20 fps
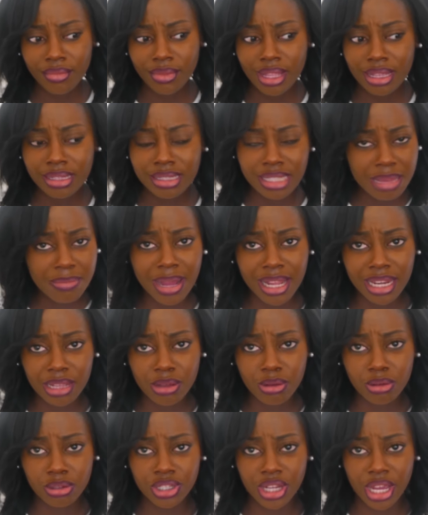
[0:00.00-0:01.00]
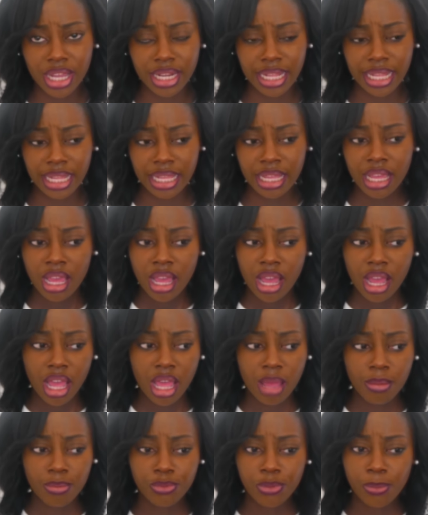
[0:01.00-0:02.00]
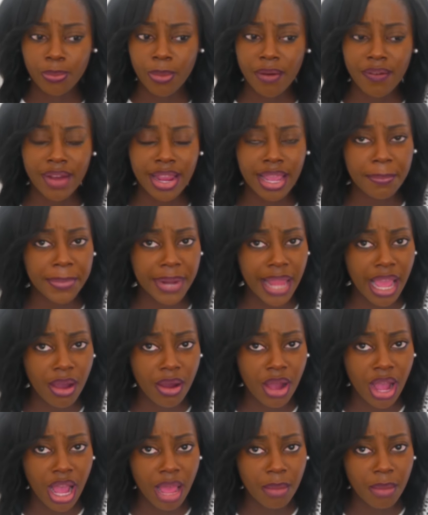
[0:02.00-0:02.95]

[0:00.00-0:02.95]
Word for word: see my legal journey um, from where I am now,